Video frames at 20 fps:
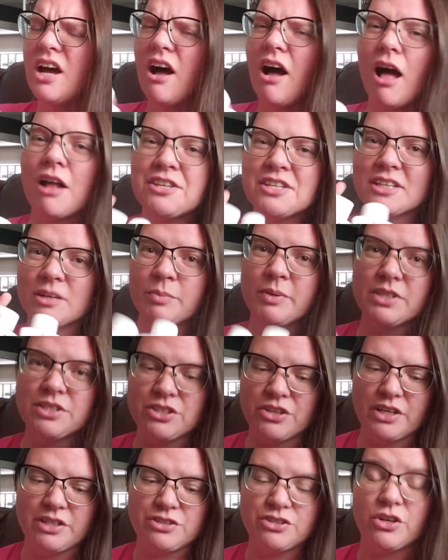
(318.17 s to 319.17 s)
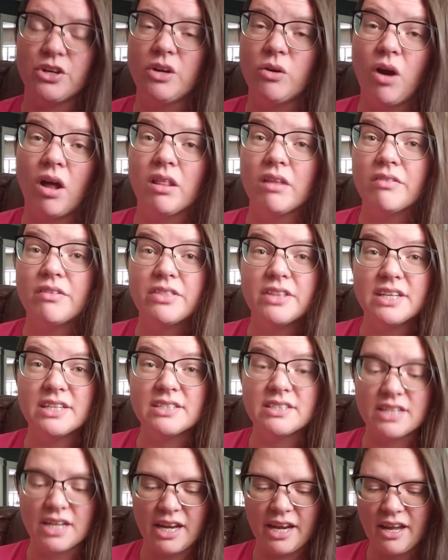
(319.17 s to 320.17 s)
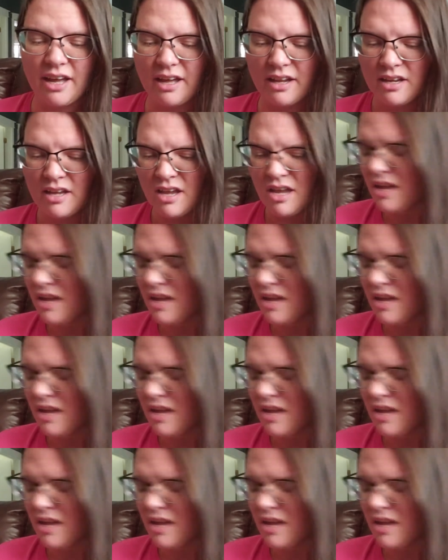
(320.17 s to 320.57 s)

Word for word: I'll take a picture and show you all of the things that I got.